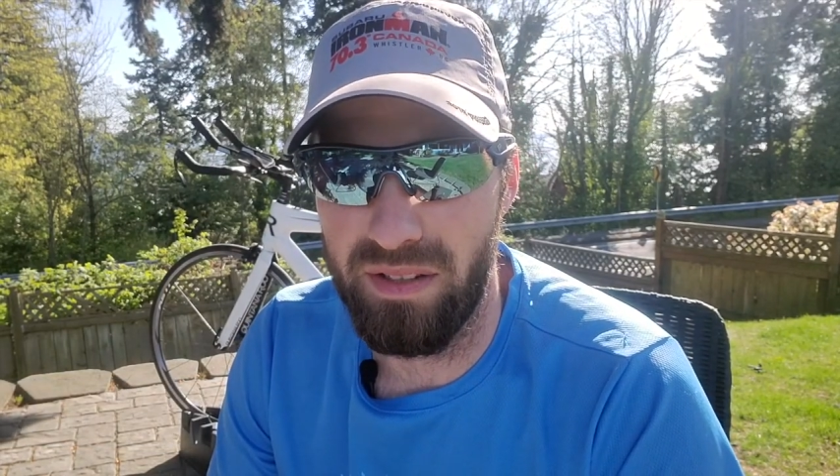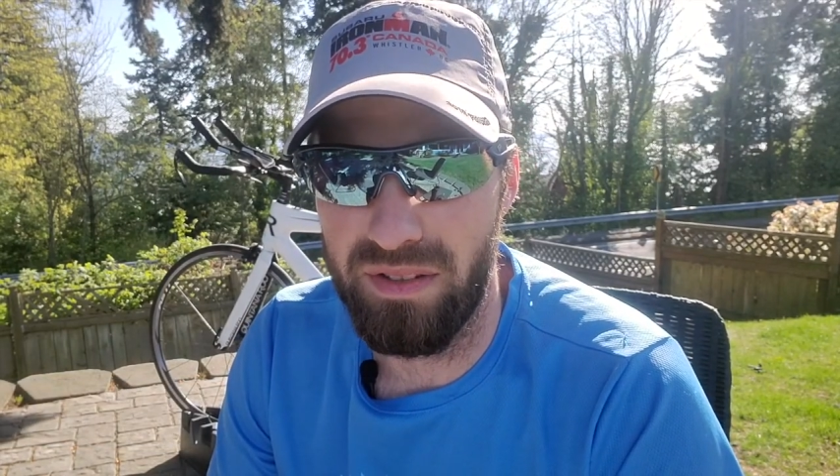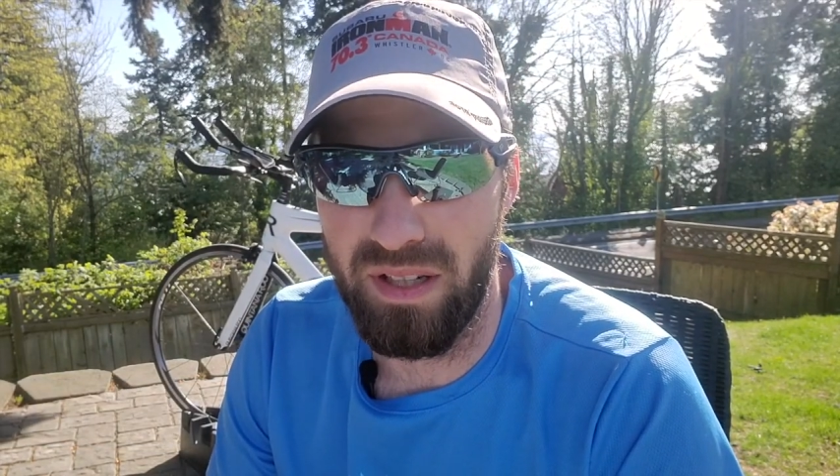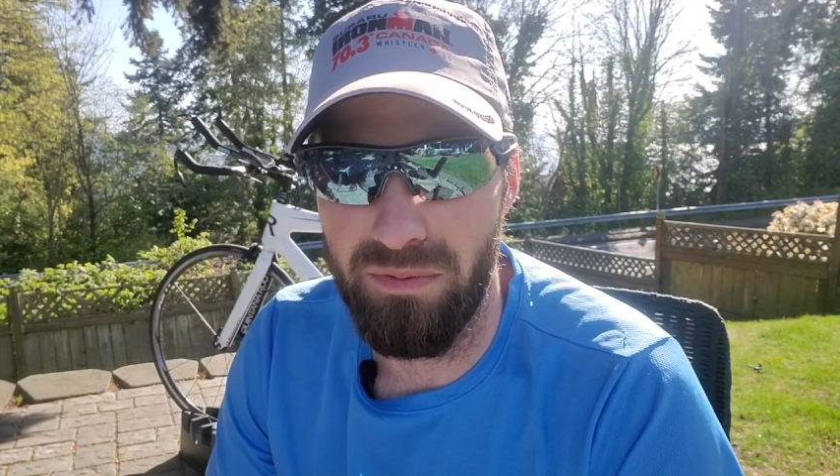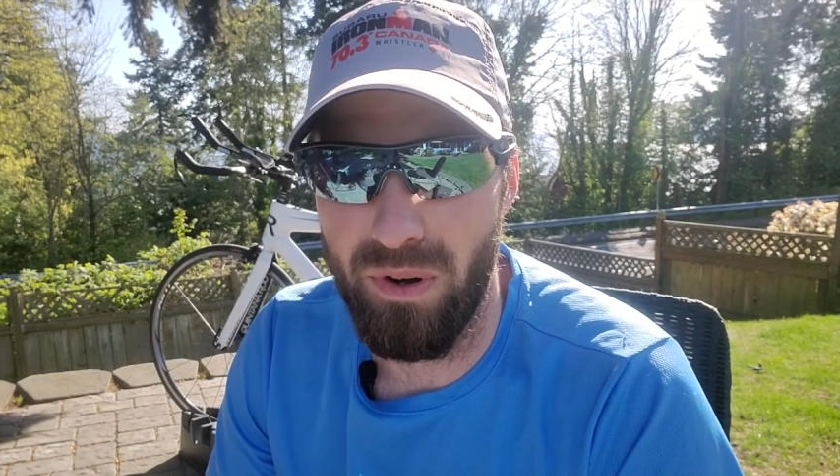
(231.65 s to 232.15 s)

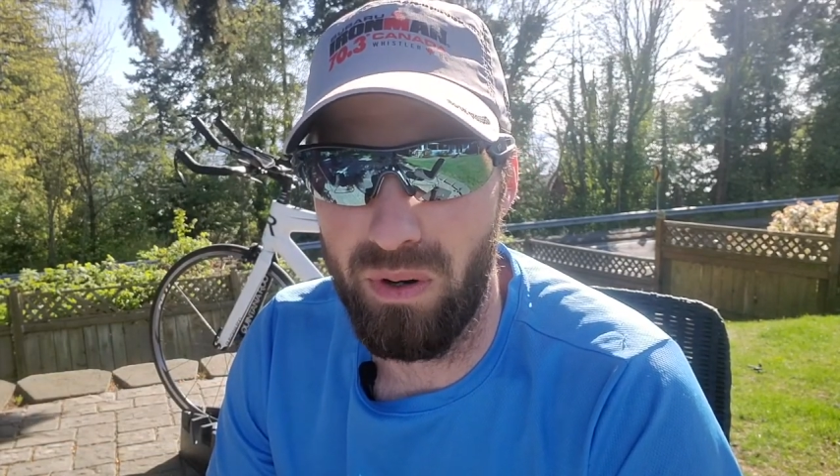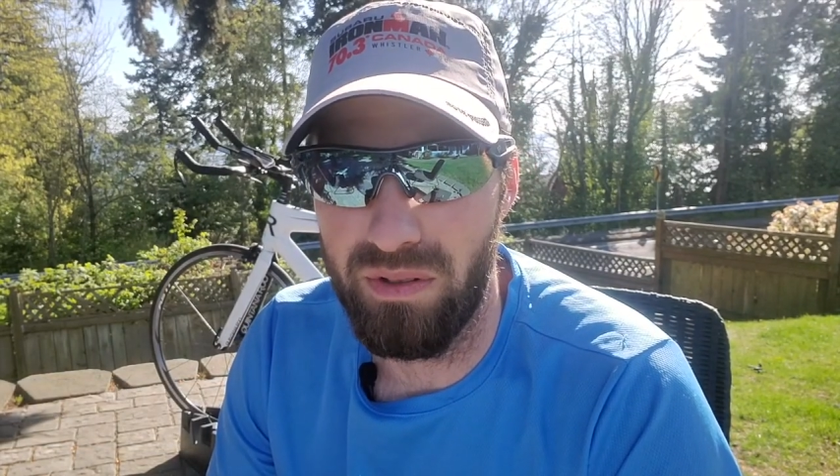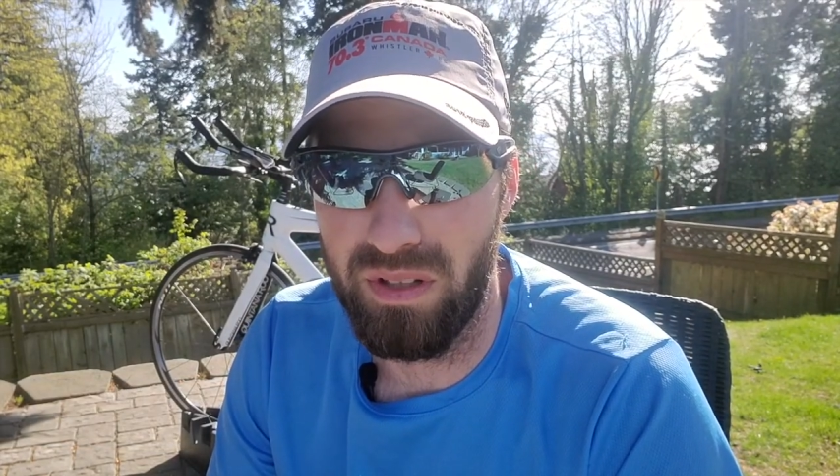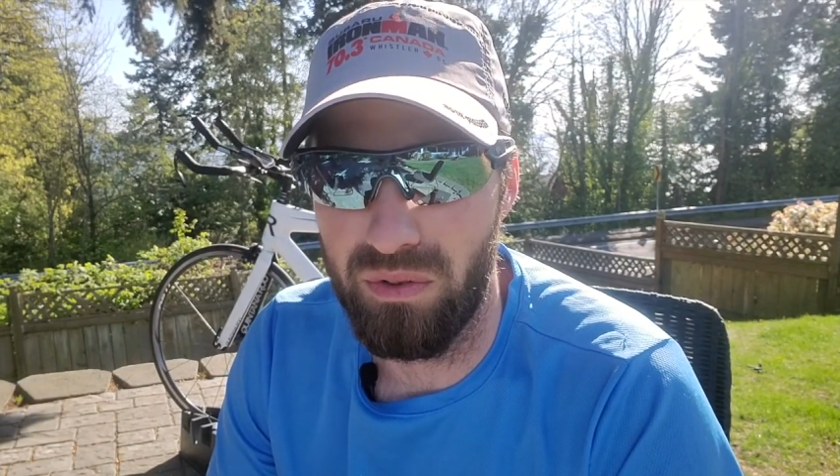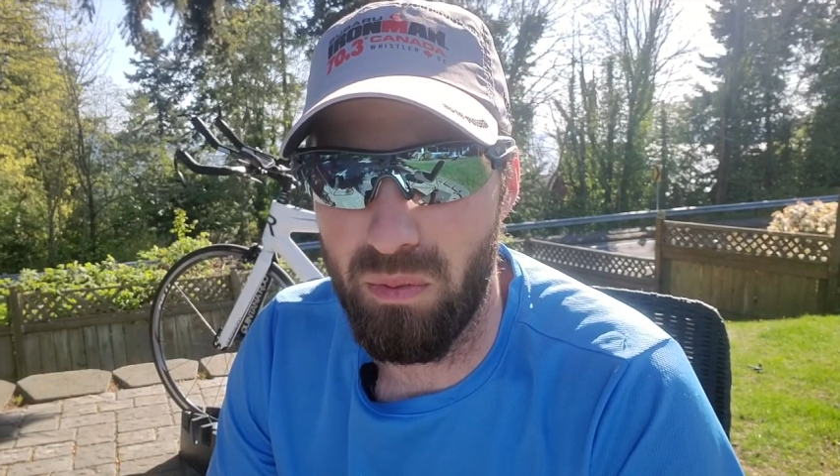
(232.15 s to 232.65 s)
Instead of
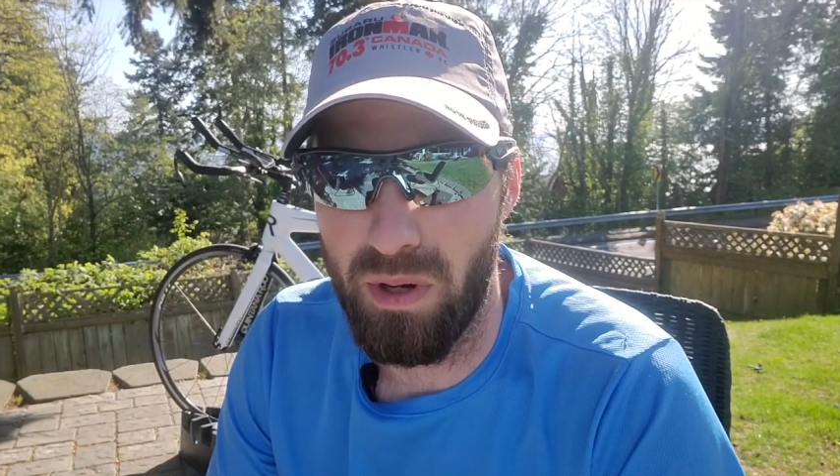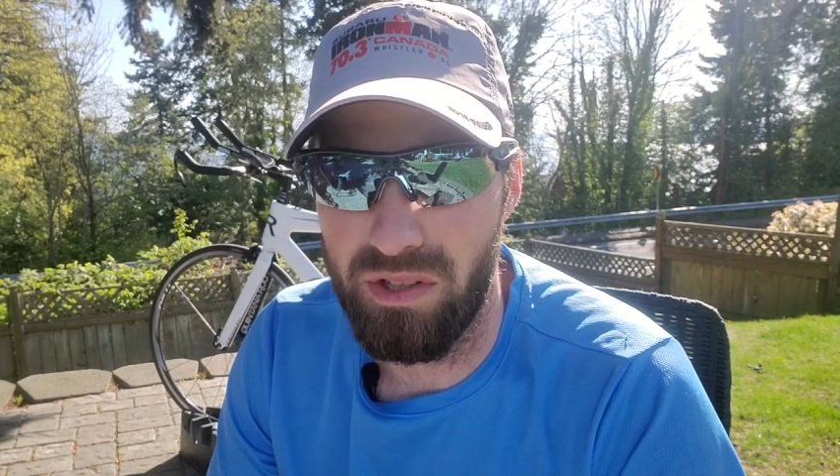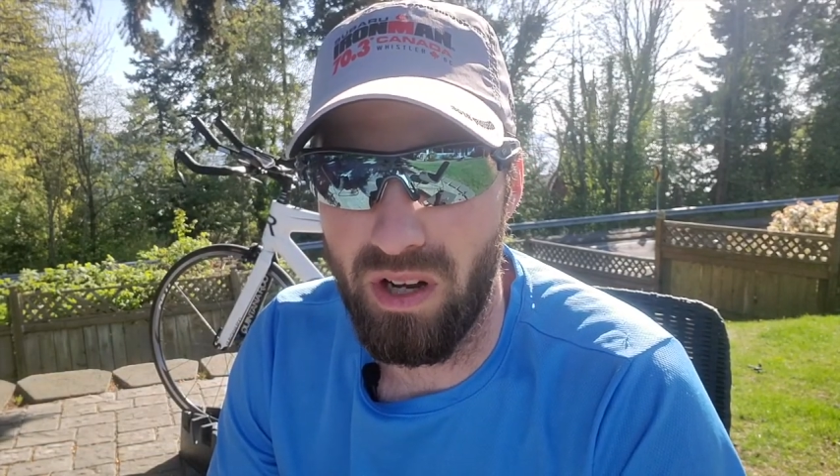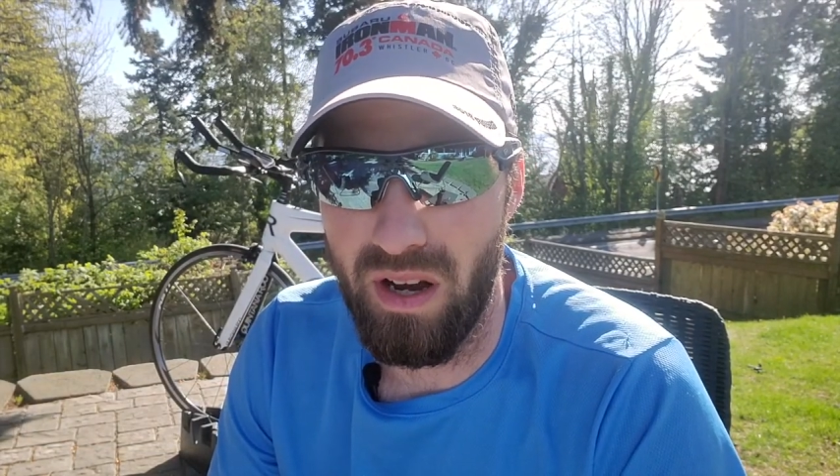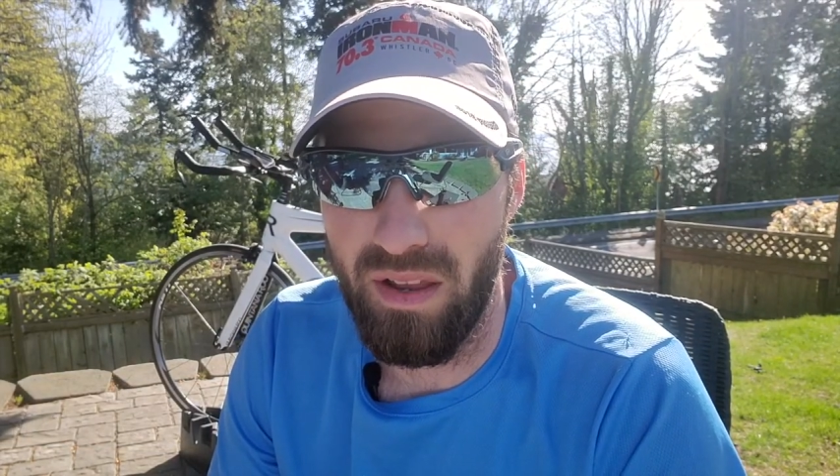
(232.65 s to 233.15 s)
focusing so
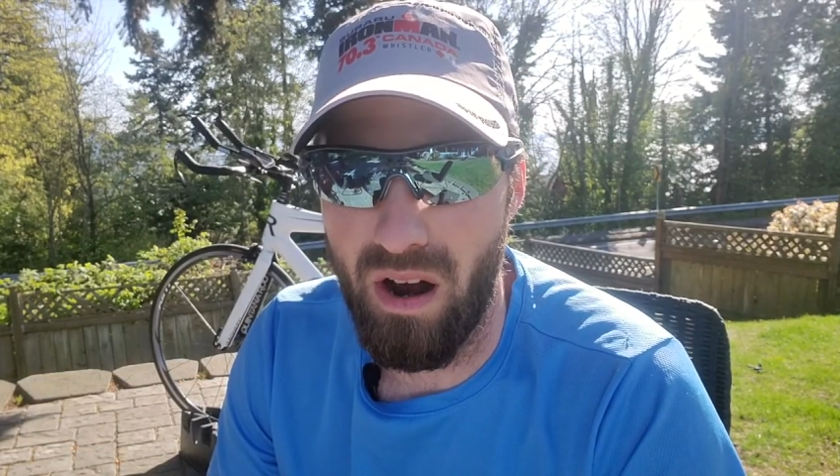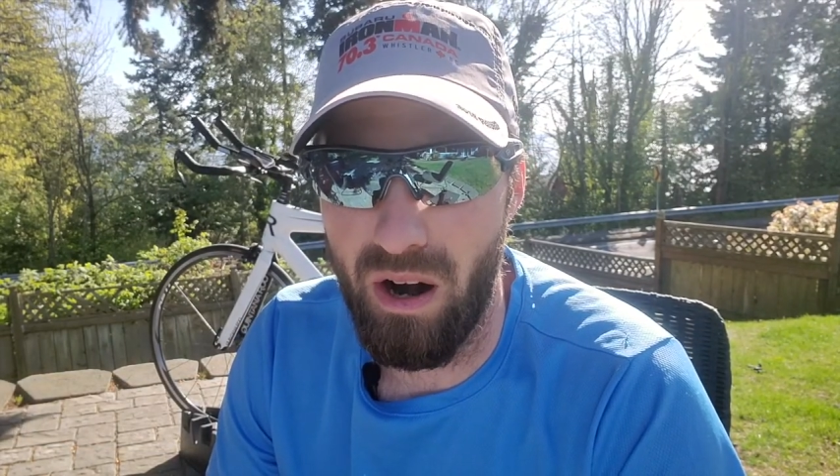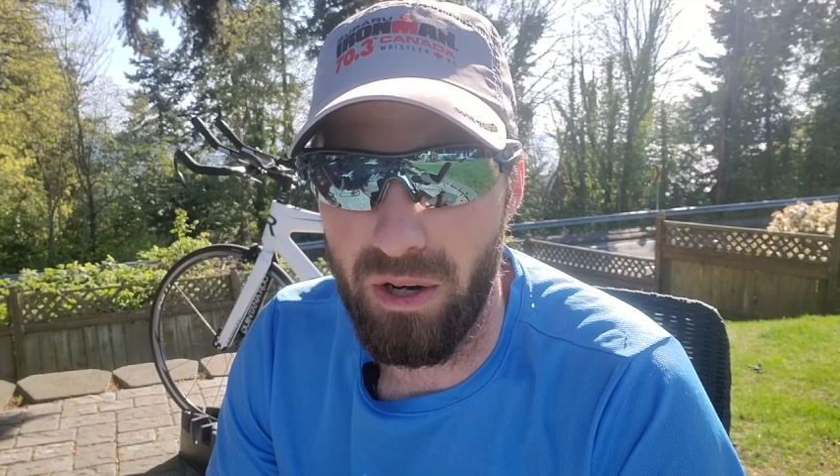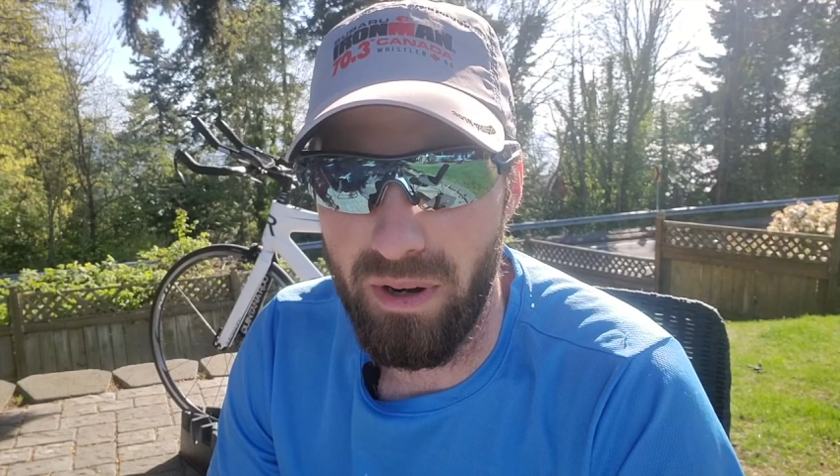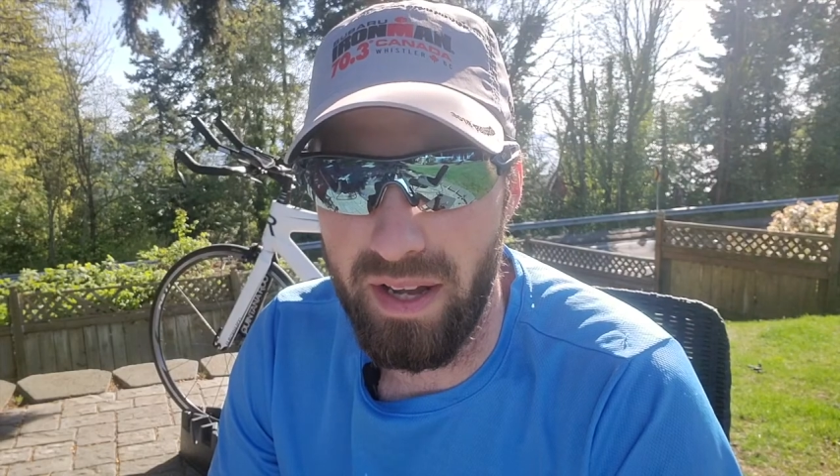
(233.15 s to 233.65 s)
much on the
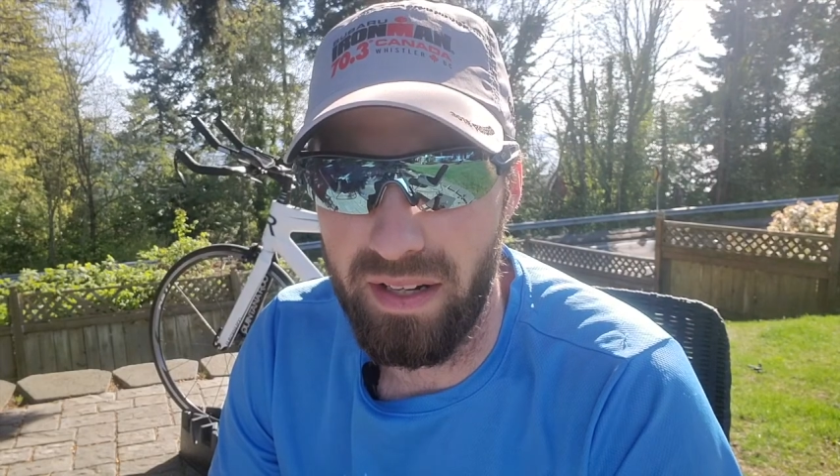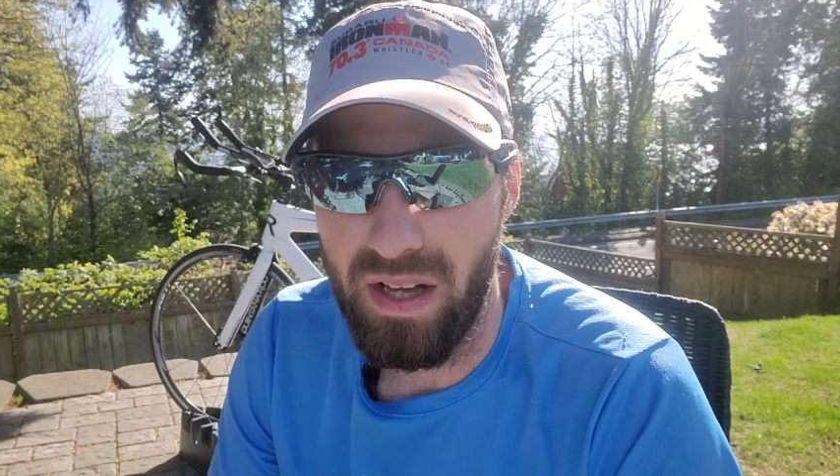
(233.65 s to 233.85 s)
heart rate